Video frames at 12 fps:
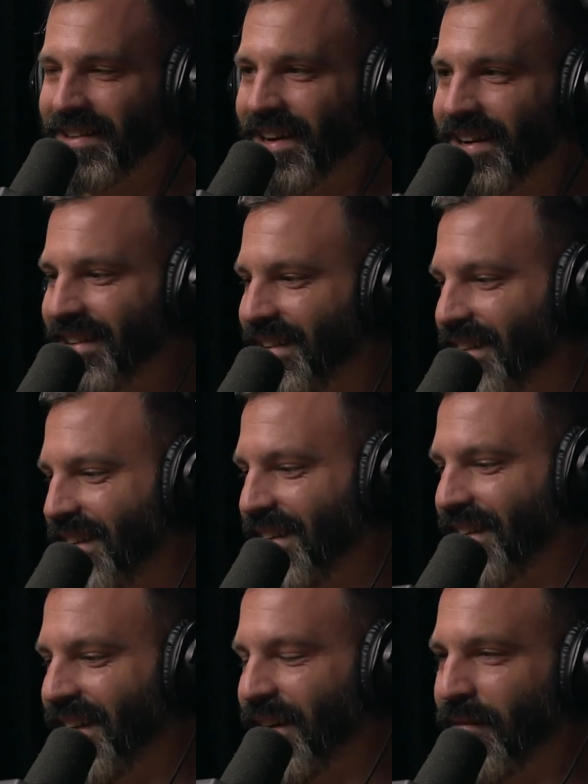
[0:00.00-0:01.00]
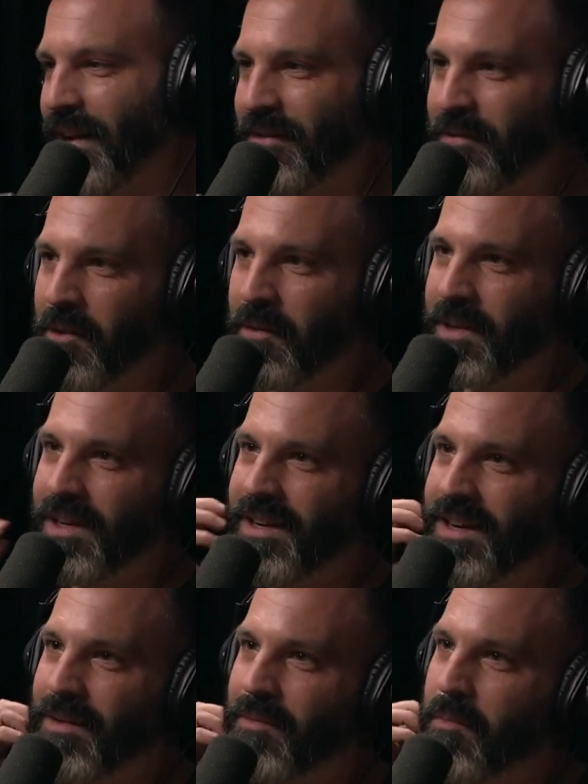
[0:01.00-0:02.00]
Yeah. Yeah. Fast forward, we
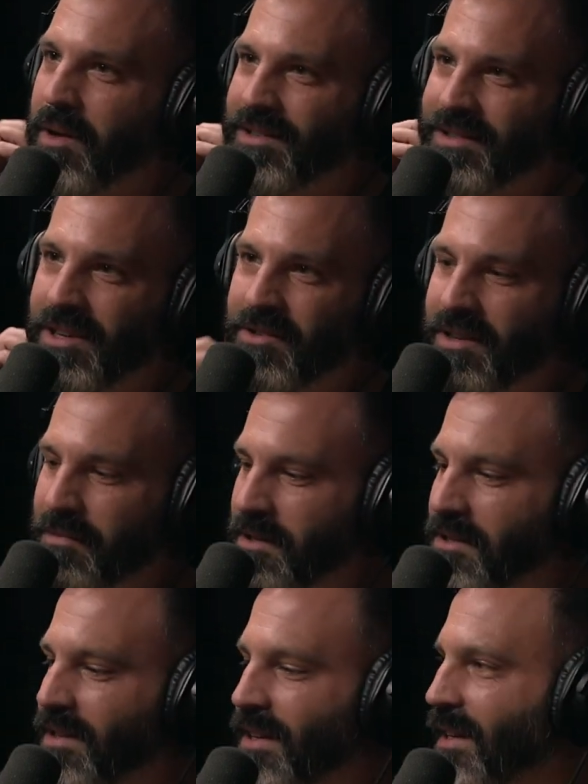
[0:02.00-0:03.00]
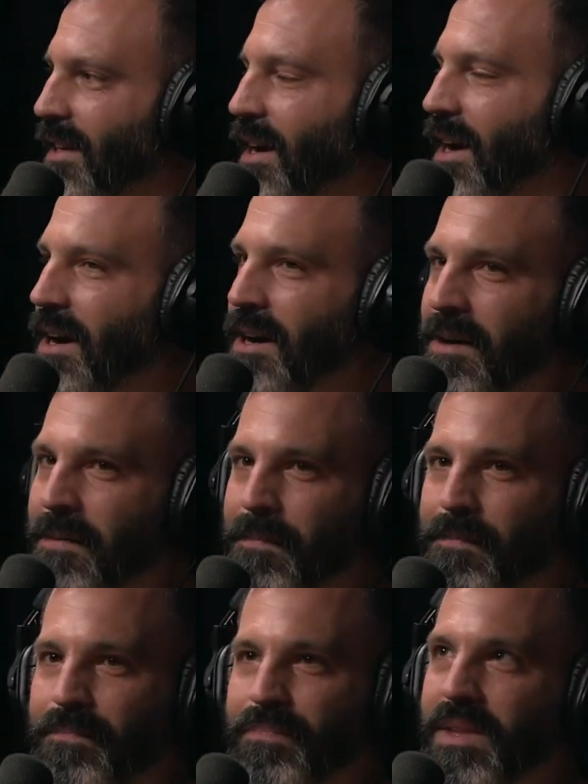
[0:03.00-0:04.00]
ended up replacing that transmission. Mm-hmm.
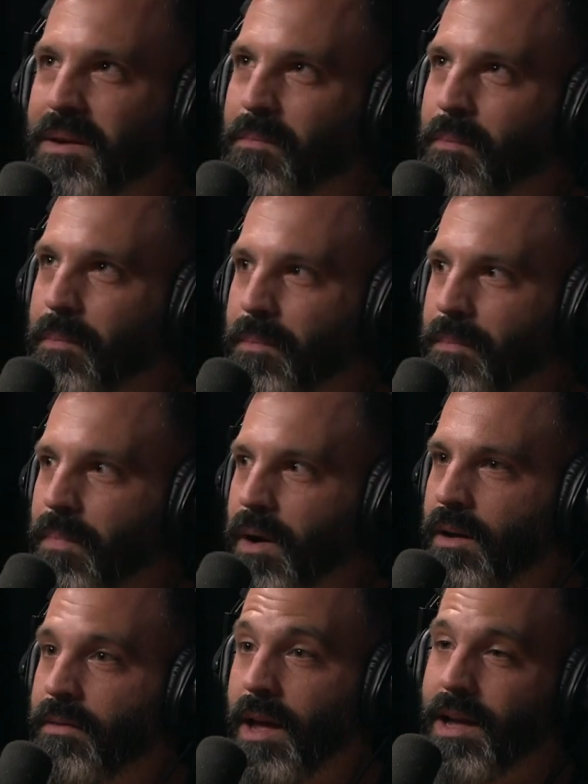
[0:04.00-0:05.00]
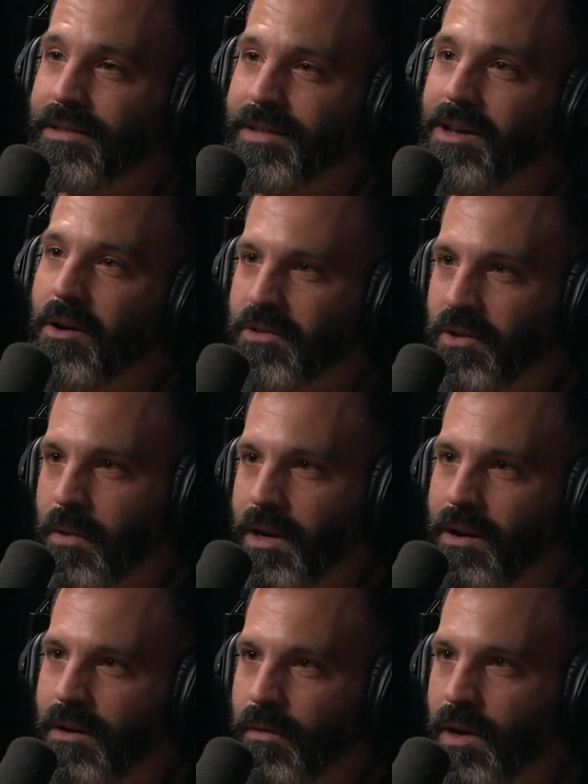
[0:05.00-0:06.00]
Um, but the AC also went
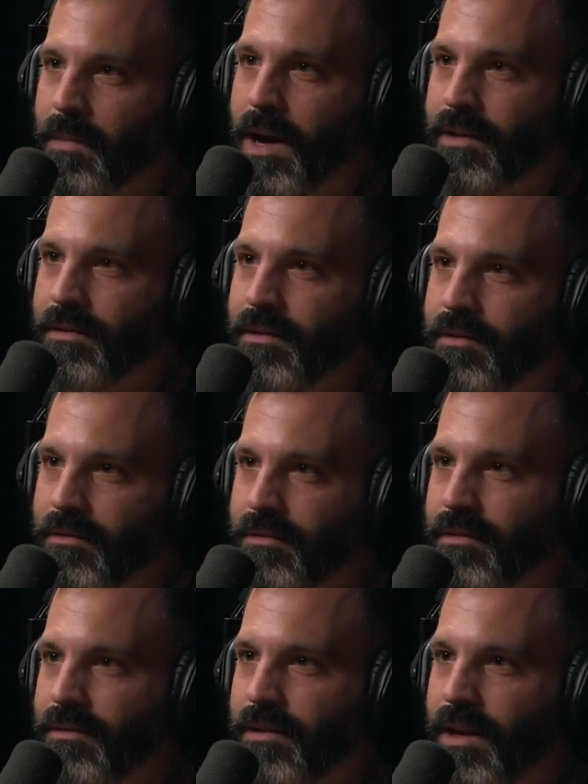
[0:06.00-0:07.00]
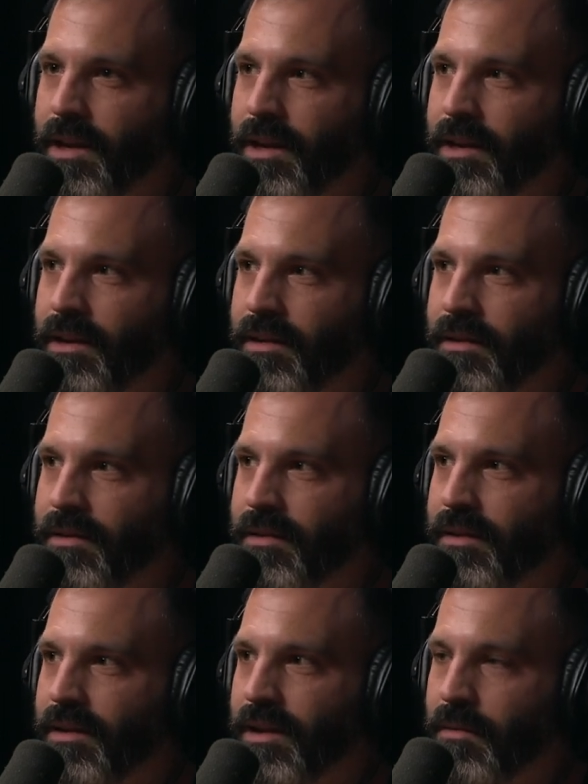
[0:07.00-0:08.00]
out on the way back too. Yeah. And
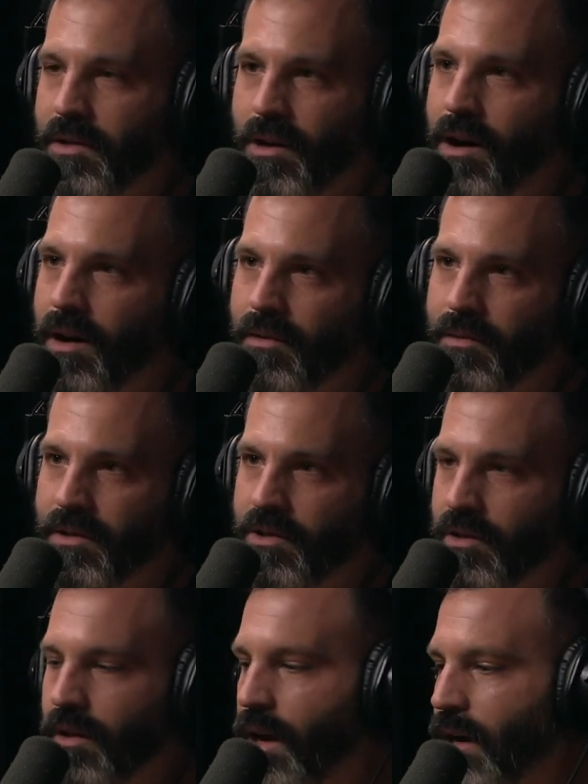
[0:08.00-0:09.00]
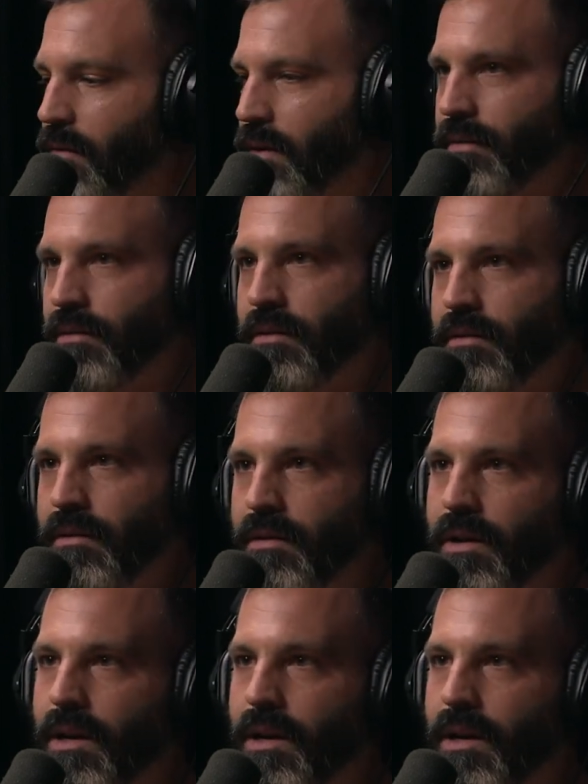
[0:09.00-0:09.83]
it was hot. It was July or whatever. Yeah.